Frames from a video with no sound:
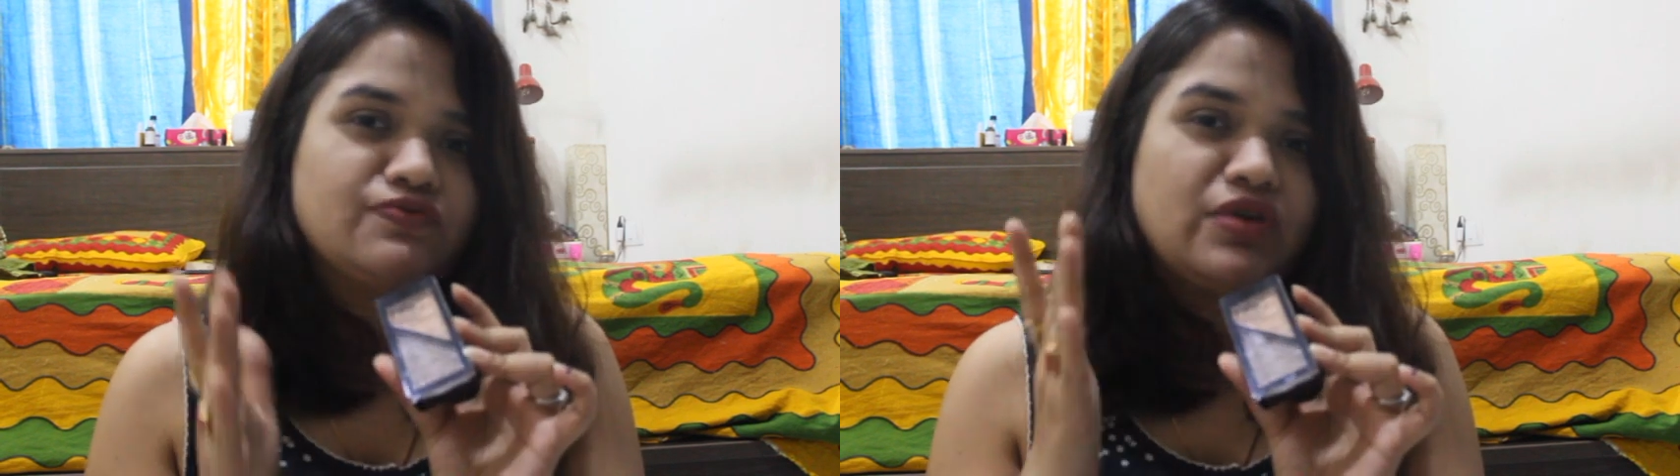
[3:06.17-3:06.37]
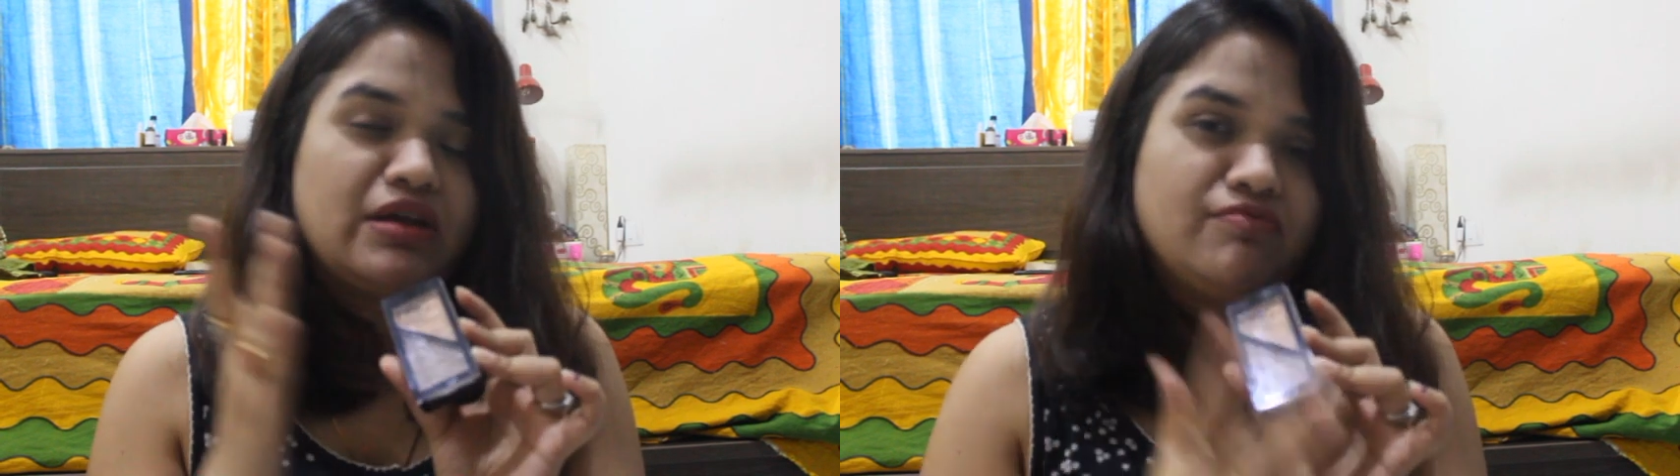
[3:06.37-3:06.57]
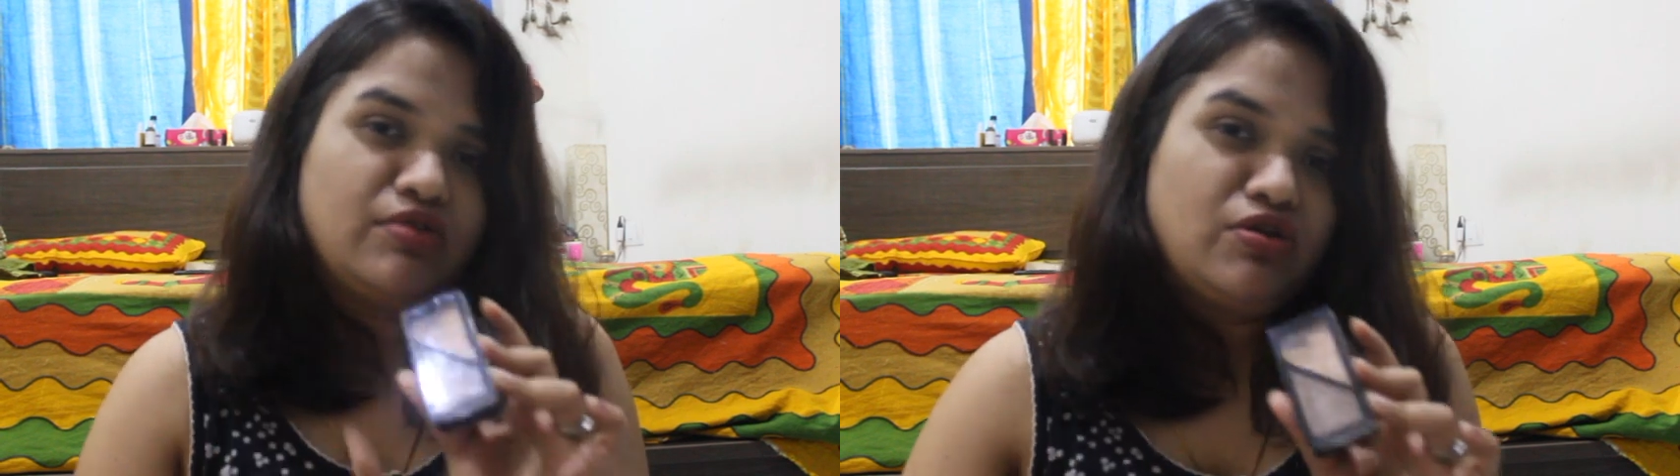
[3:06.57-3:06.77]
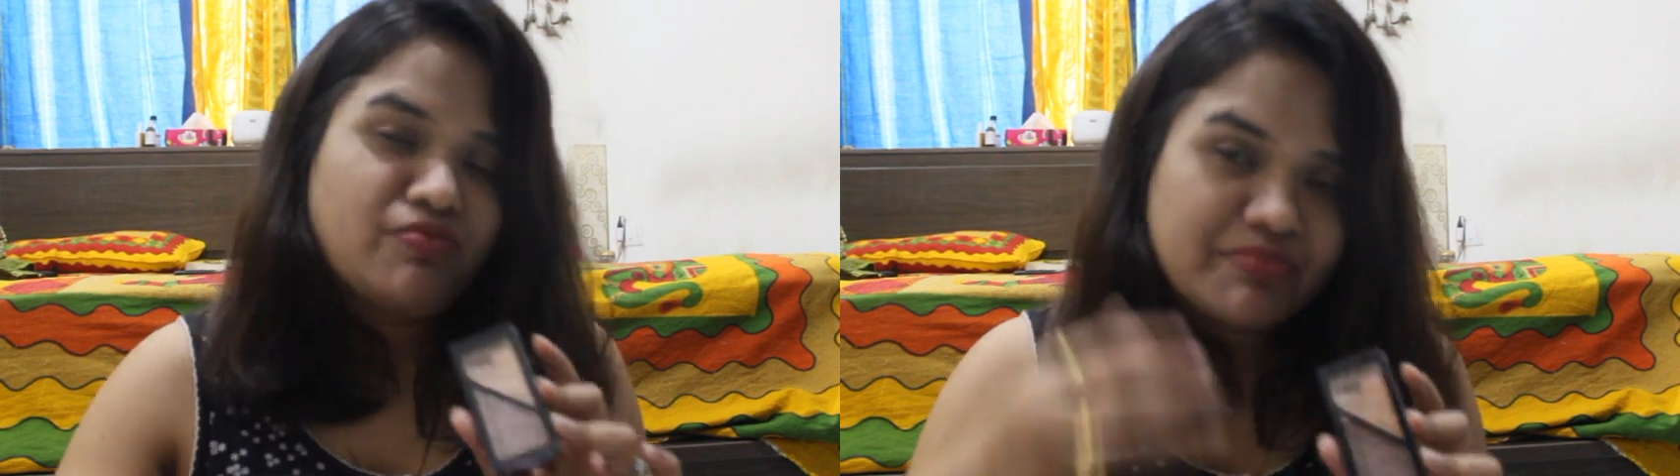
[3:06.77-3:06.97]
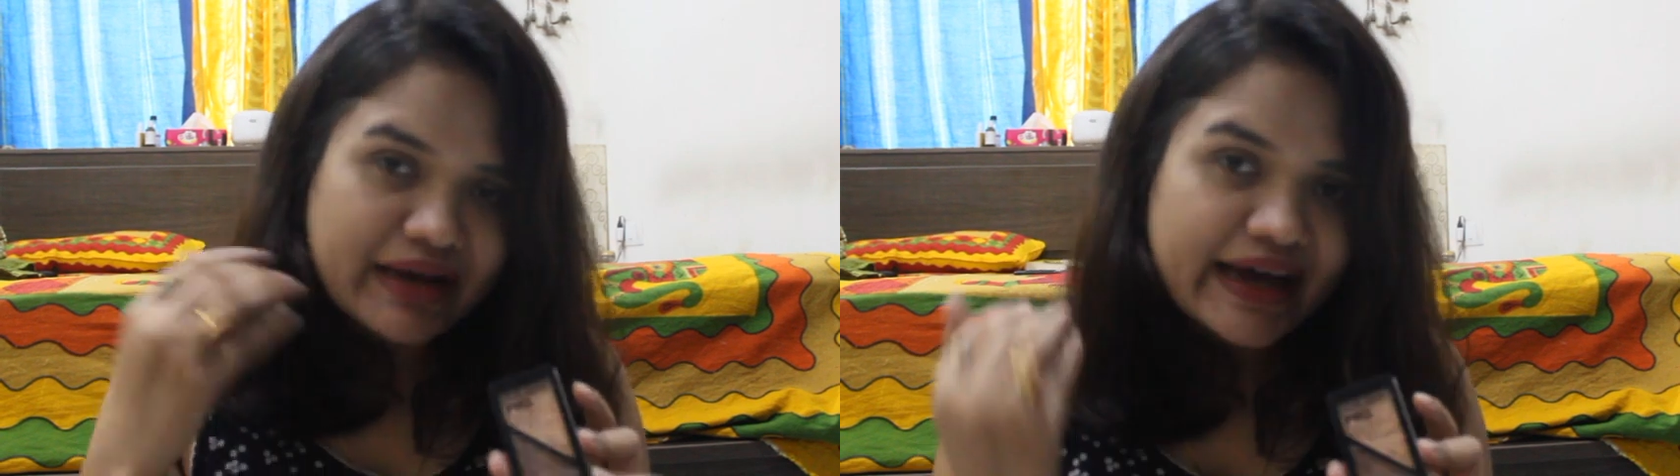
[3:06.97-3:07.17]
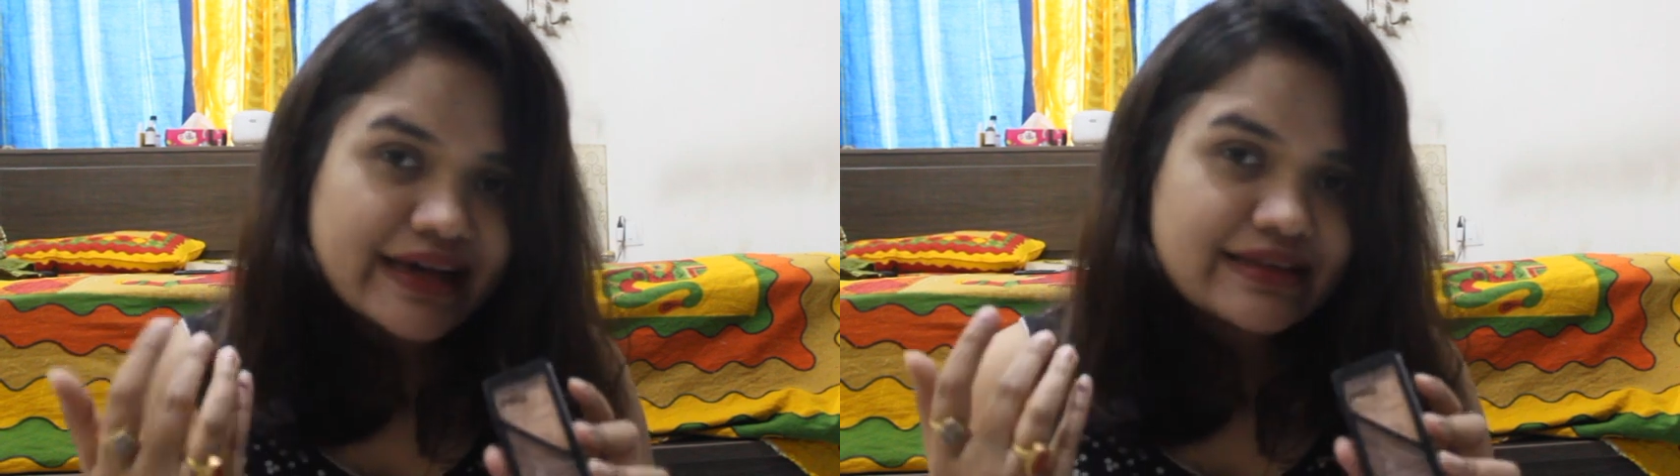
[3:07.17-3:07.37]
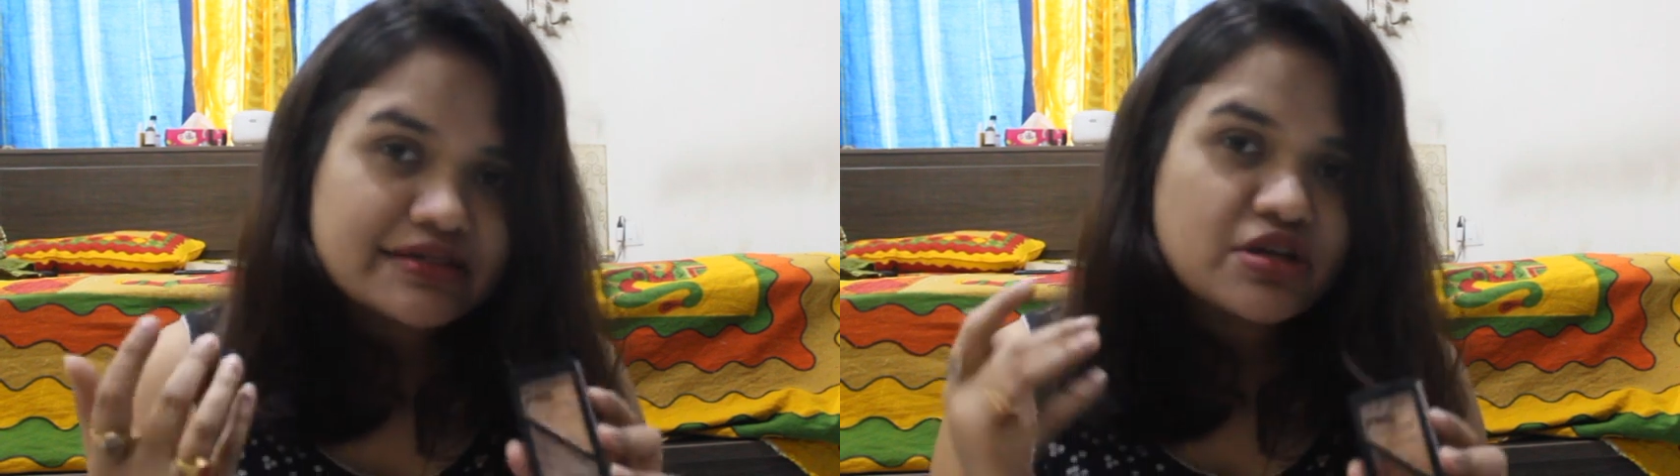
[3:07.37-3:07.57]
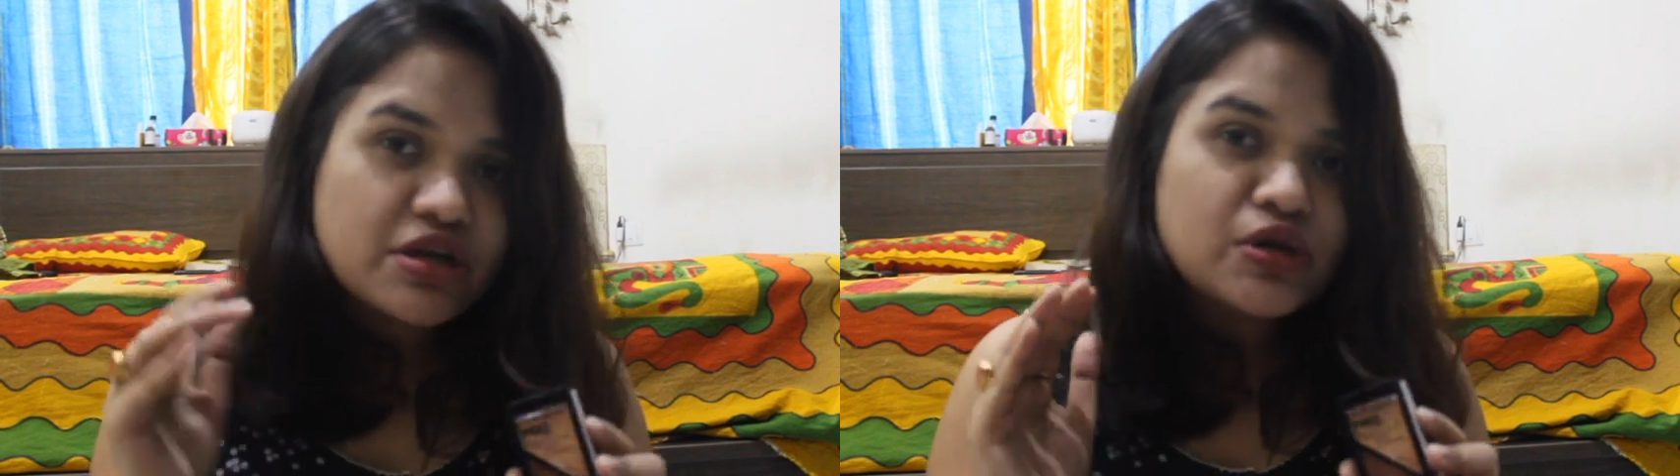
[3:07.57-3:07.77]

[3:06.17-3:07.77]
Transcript: when you apply this,